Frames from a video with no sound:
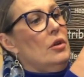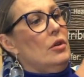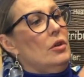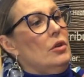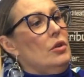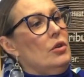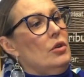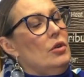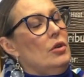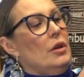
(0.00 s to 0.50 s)

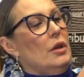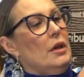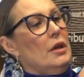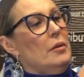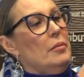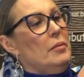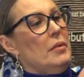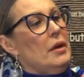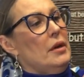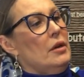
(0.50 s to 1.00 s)
coil it
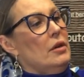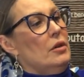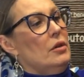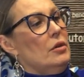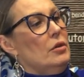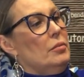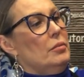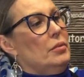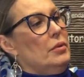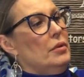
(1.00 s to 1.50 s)
back up
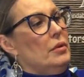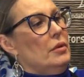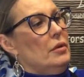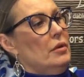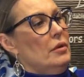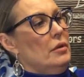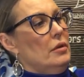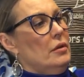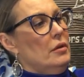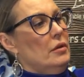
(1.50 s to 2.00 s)

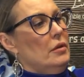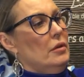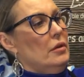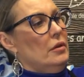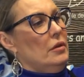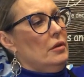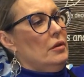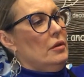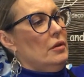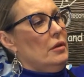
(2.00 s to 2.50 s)

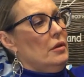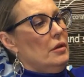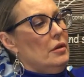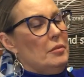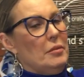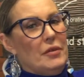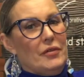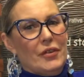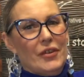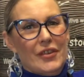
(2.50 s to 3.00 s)

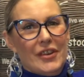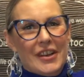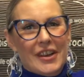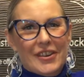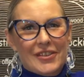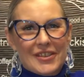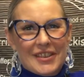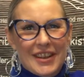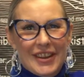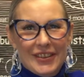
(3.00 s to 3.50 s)
before it
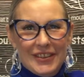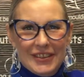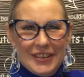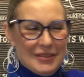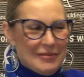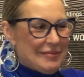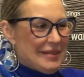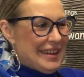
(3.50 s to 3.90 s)
goes cold on me